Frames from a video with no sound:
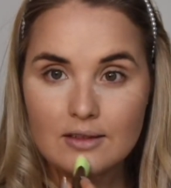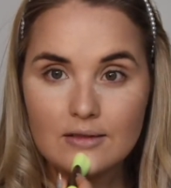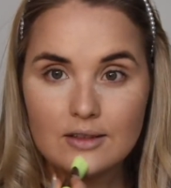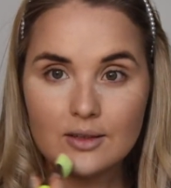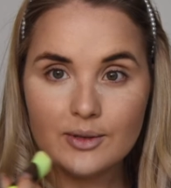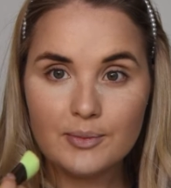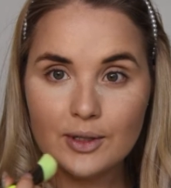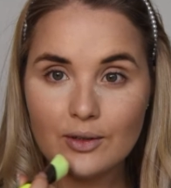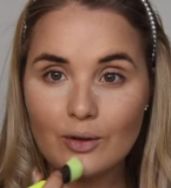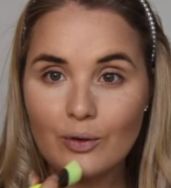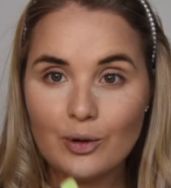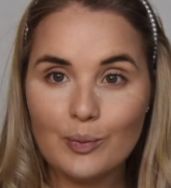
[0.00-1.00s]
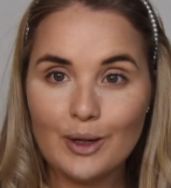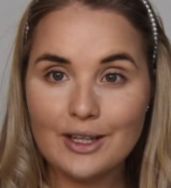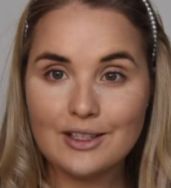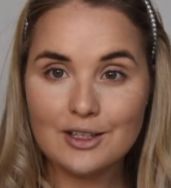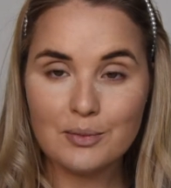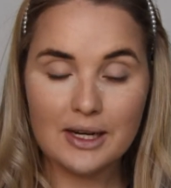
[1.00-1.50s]
So it would be on all the
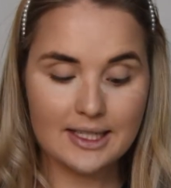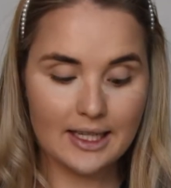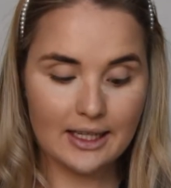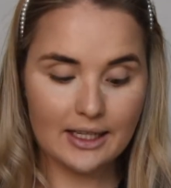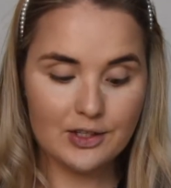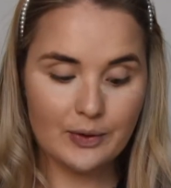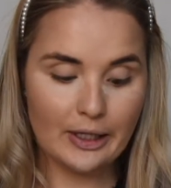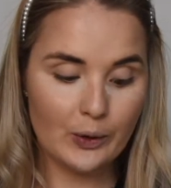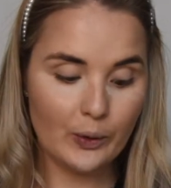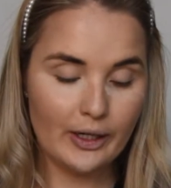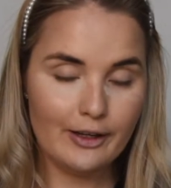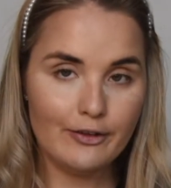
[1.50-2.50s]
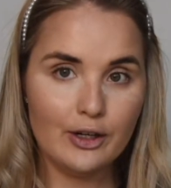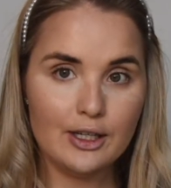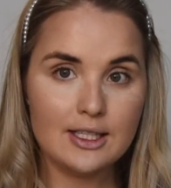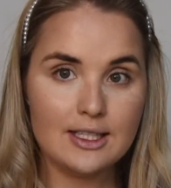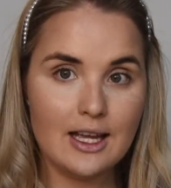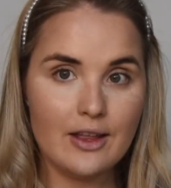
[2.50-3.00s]
places my skin gets really oily
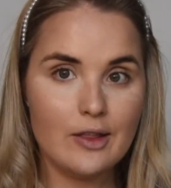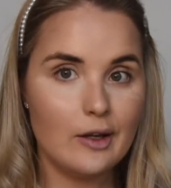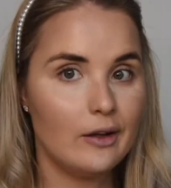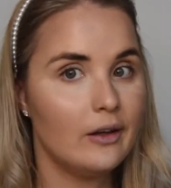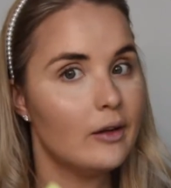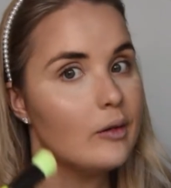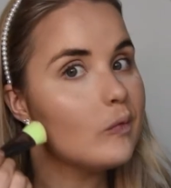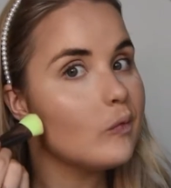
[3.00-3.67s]
fast, and then